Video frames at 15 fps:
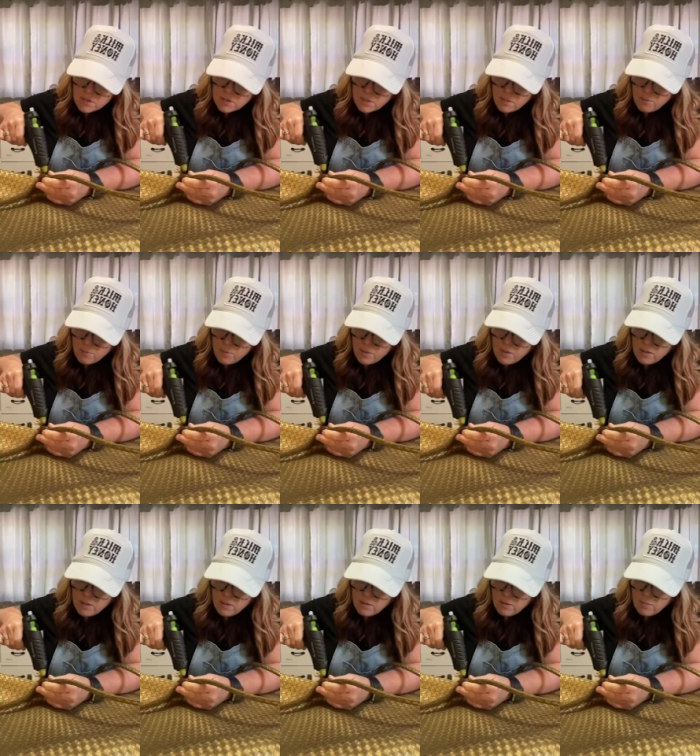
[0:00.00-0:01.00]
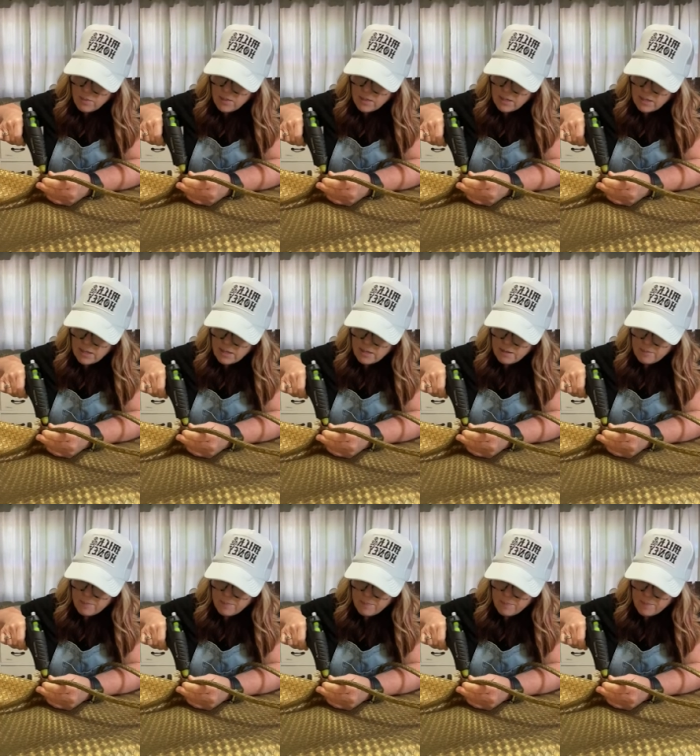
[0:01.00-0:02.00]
just gonna put a little bit kind of